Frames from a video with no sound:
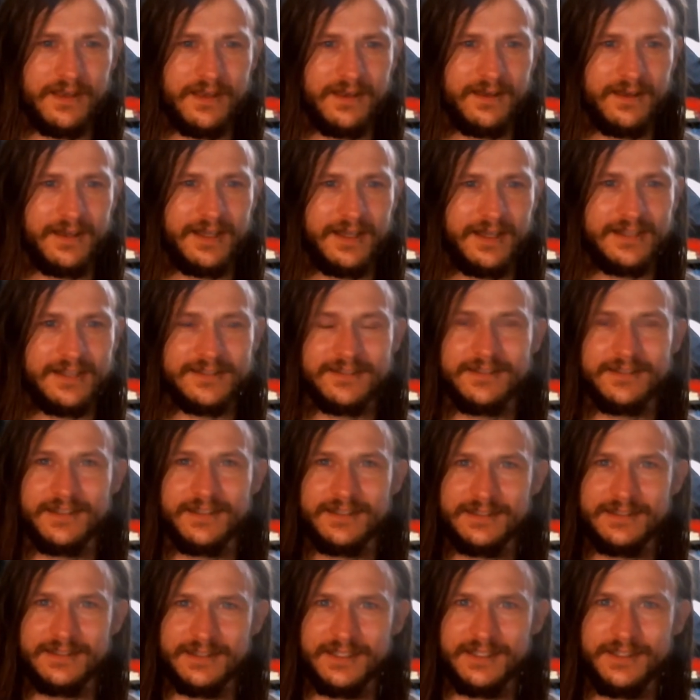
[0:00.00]
and so they
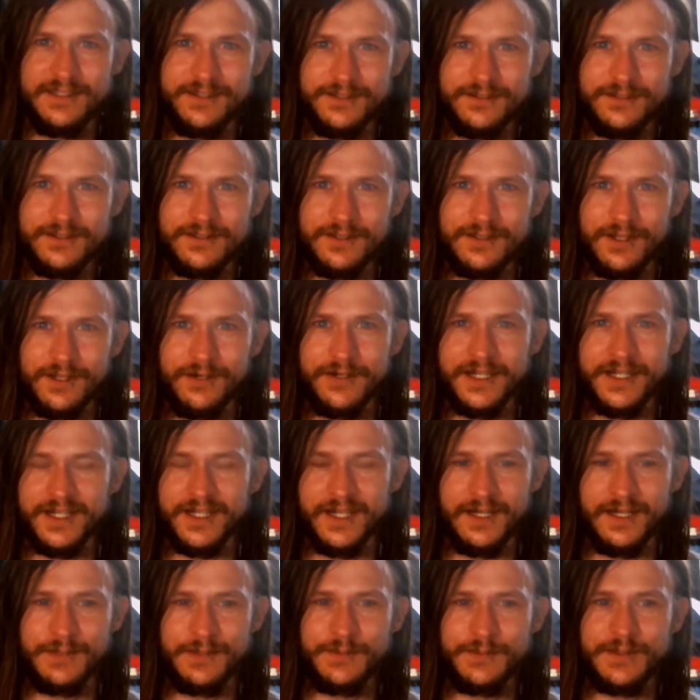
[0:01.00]
see you glowing
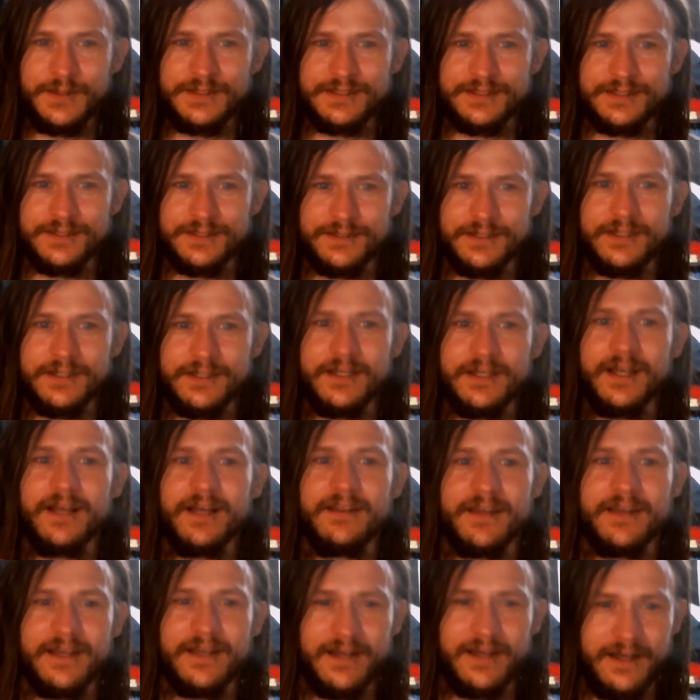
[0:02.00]
up, and so they
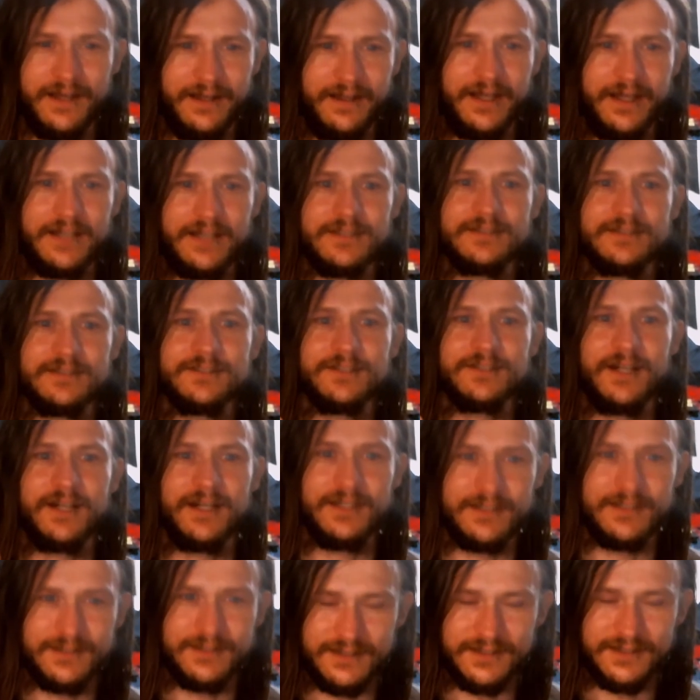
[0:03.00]
kind of like try
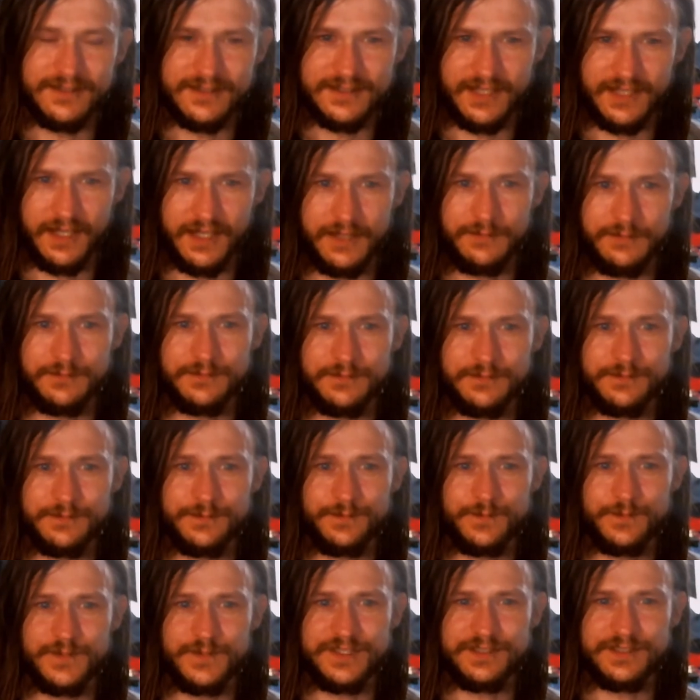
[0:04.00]
to do the same
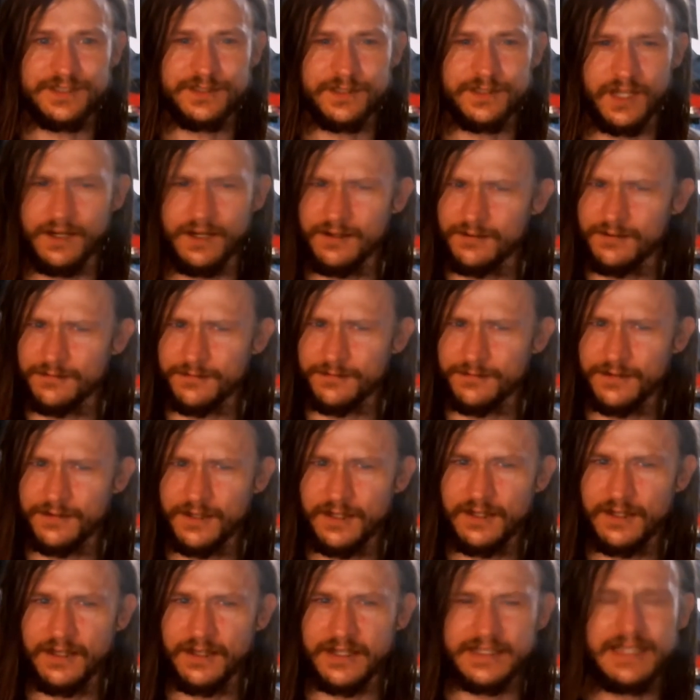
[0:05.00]
stuff.
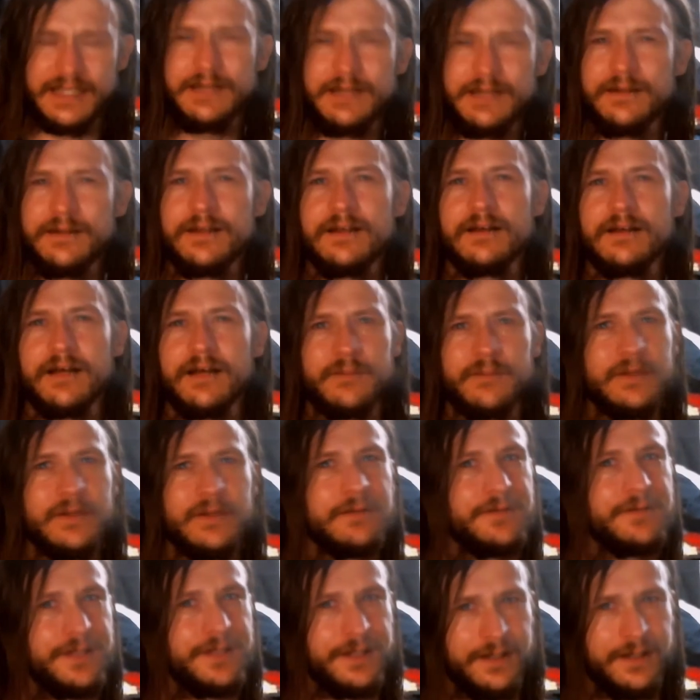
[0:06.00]
Like
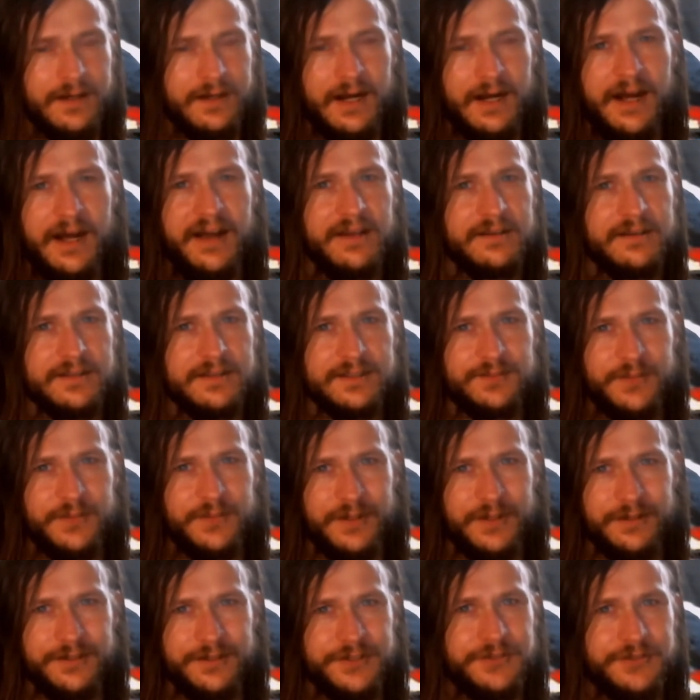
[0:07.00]
maybe you're highly
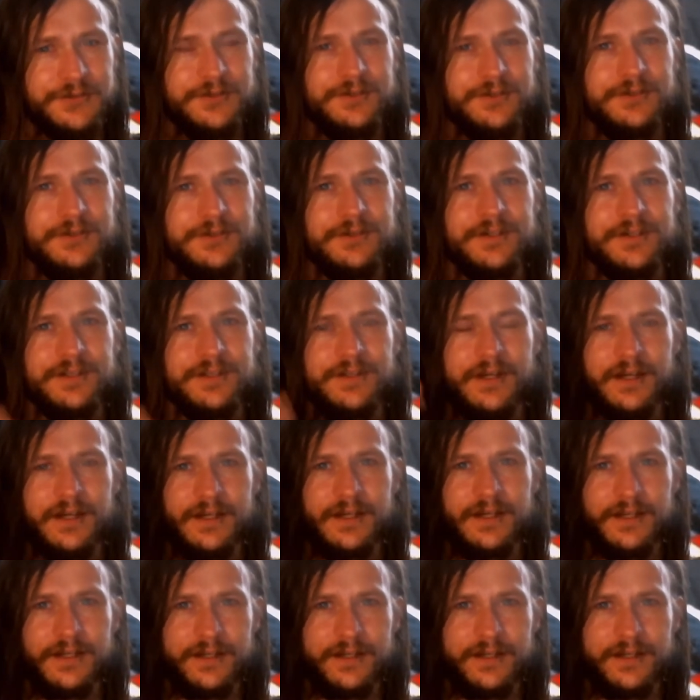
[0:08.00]
spiritual and like